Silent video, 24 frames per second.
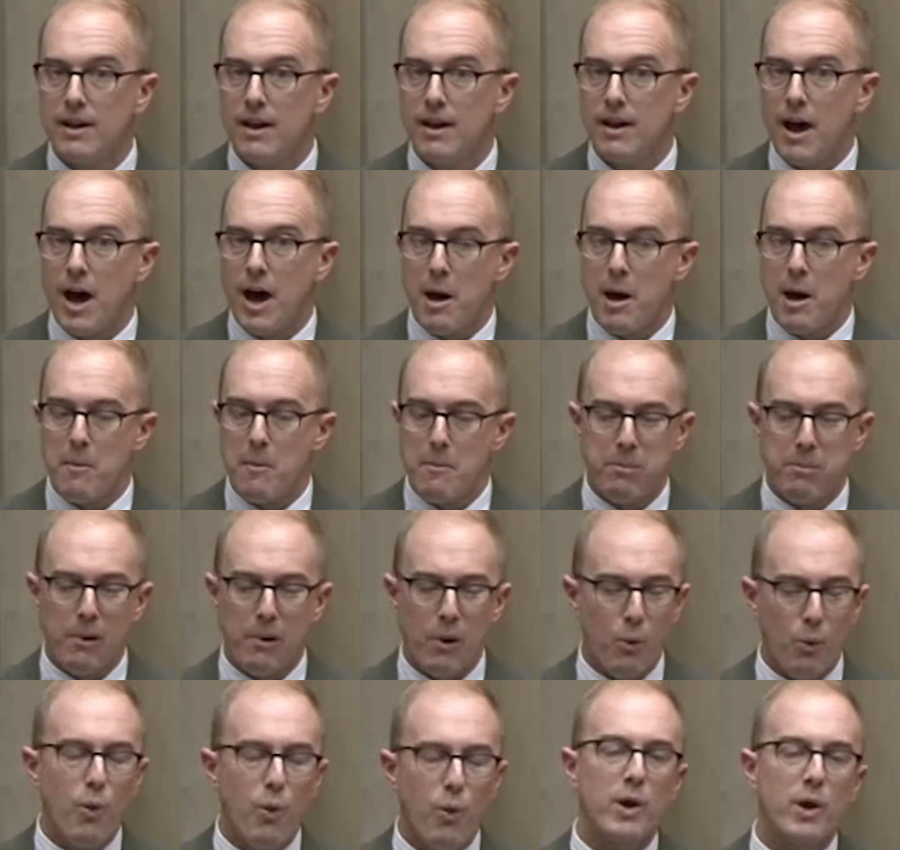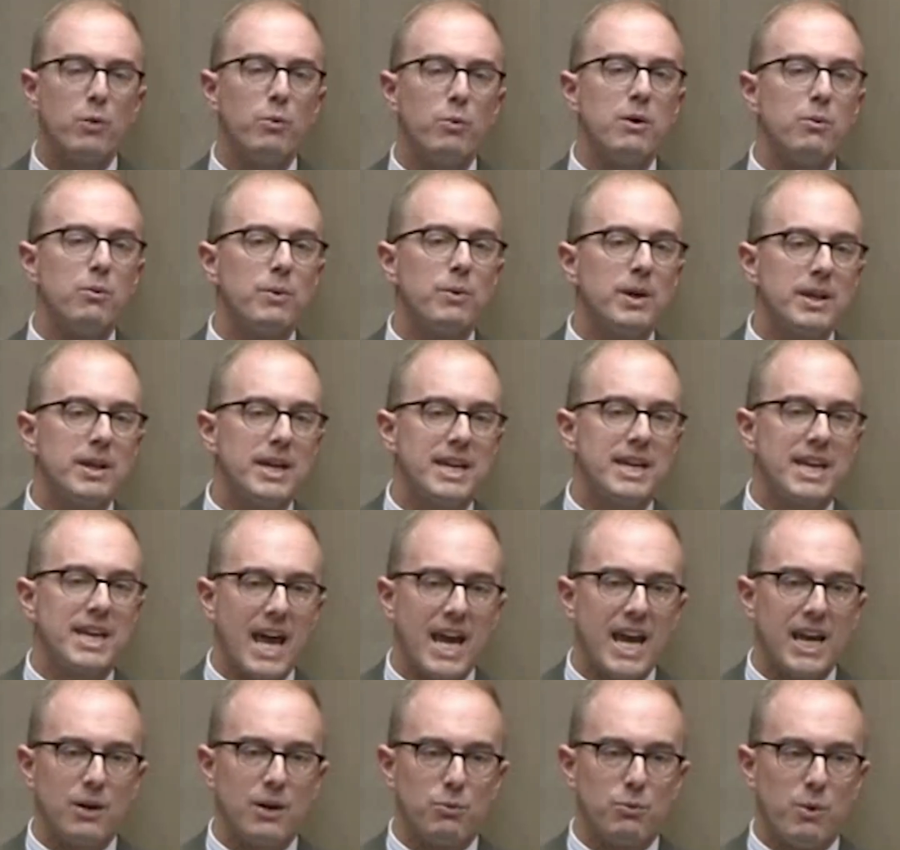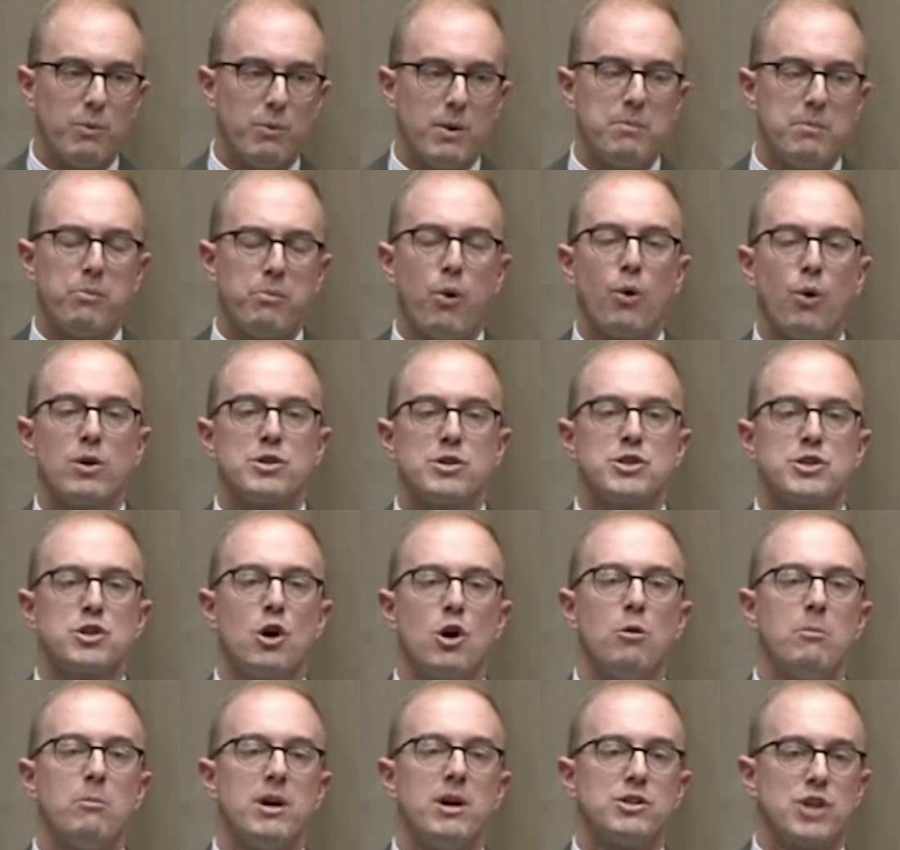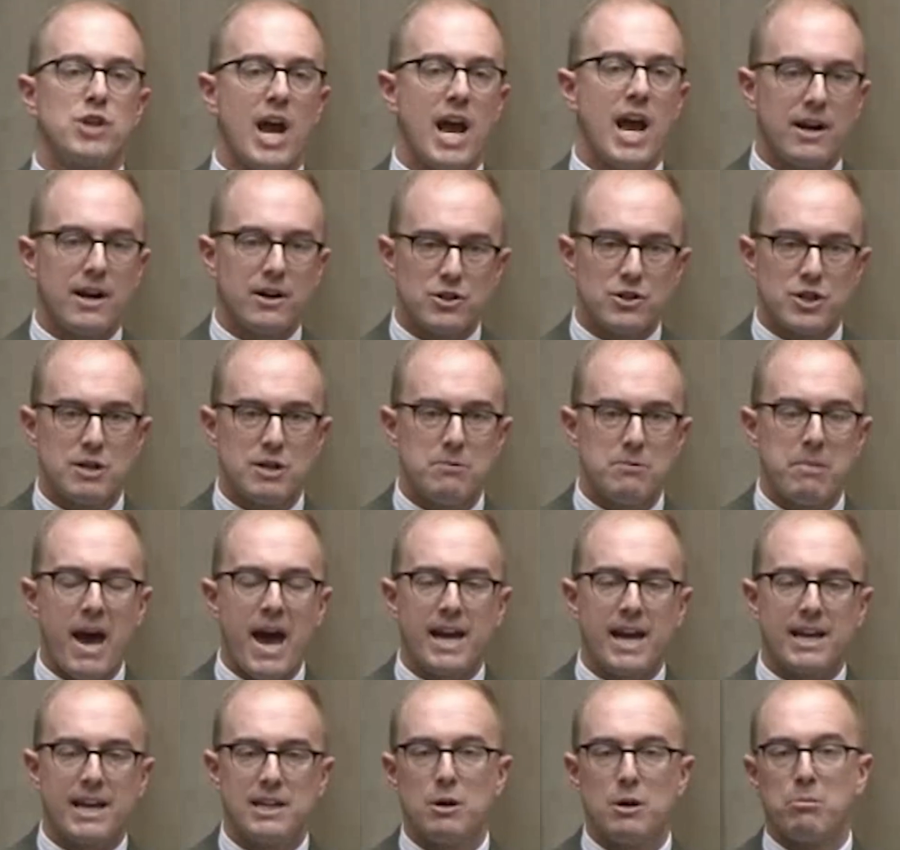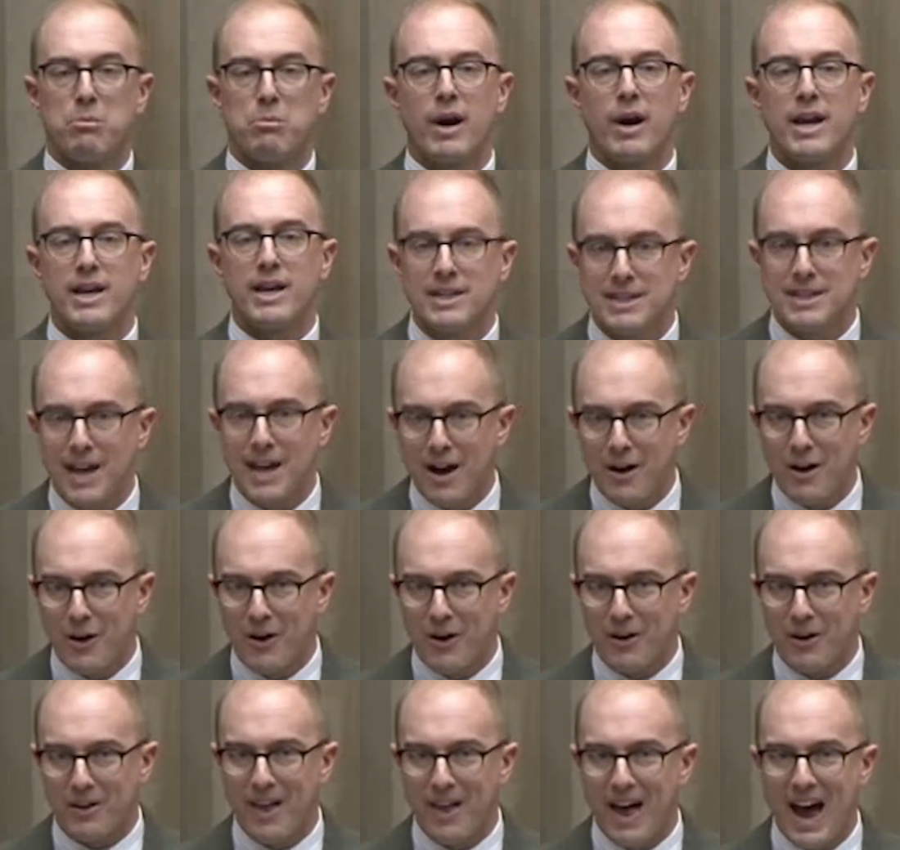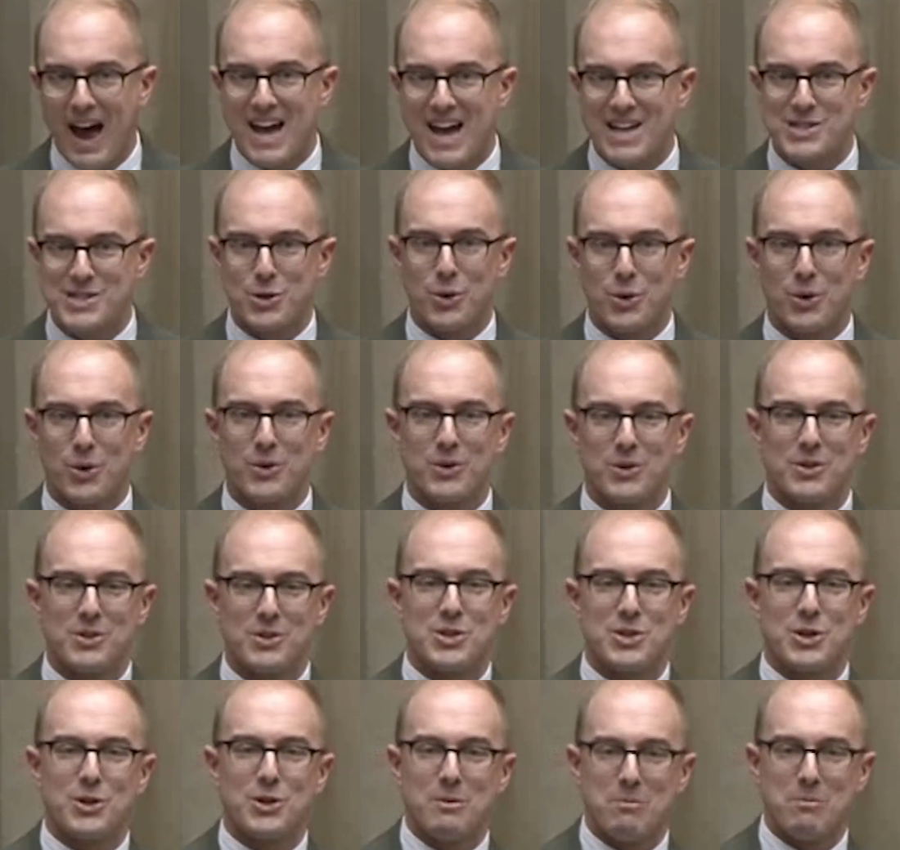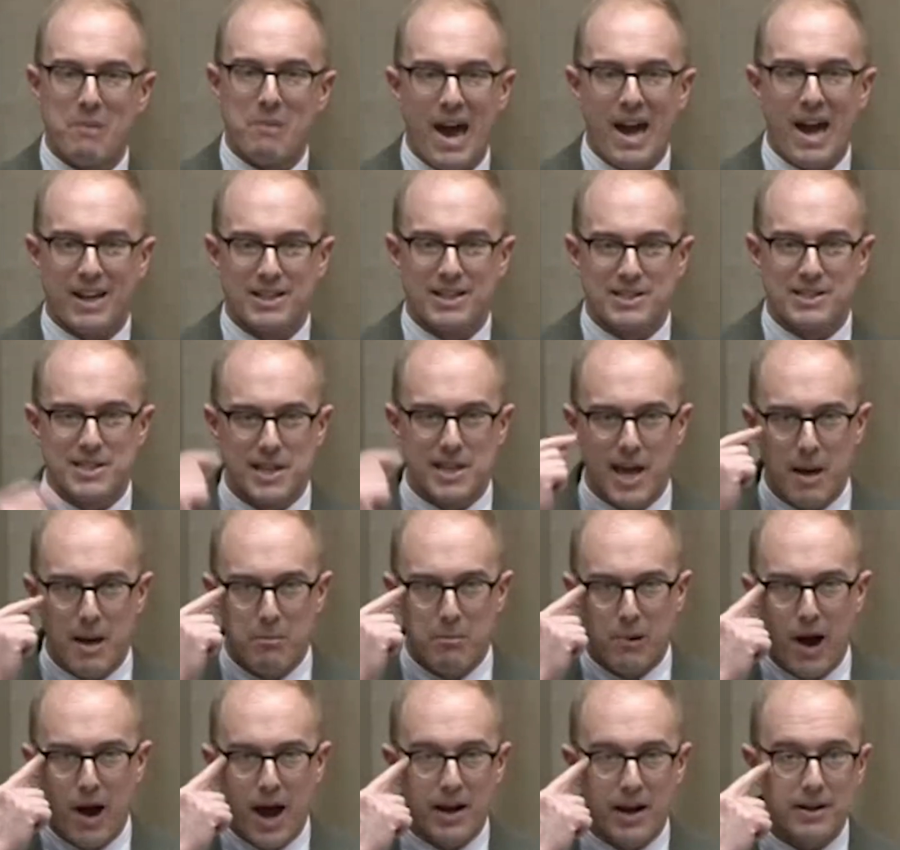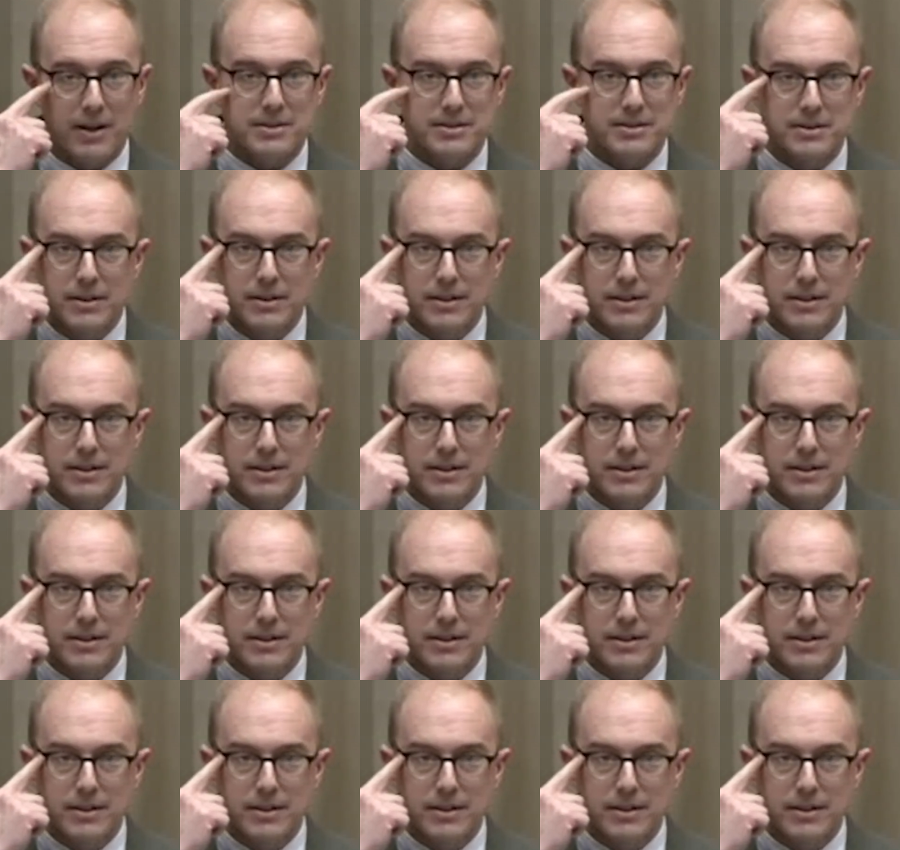But what do we really gain when we pour so much energy back into breaking down our glass in order to turn it back into that product?